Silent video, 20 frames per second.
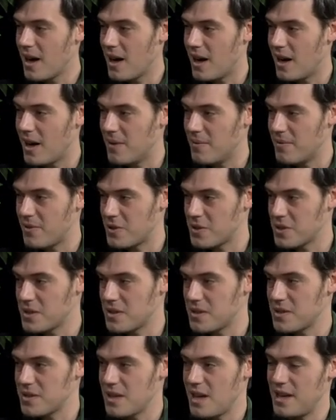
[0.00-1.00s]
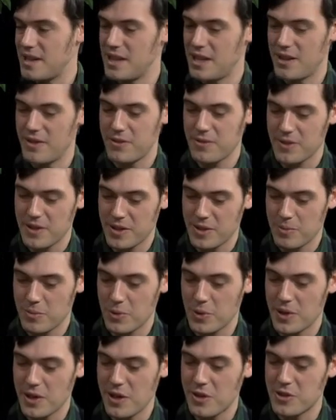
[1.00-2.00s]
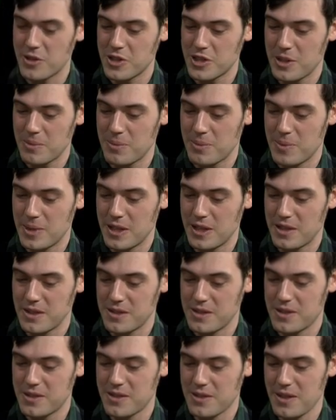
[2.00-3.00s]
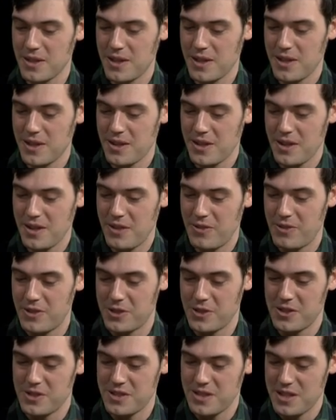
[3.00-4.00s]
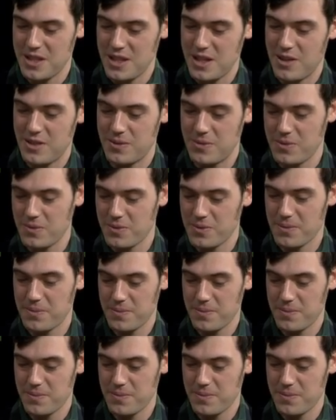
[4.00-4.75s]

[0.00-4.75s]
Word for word: Um, versus the idea of an employee ownership, because the efficiency of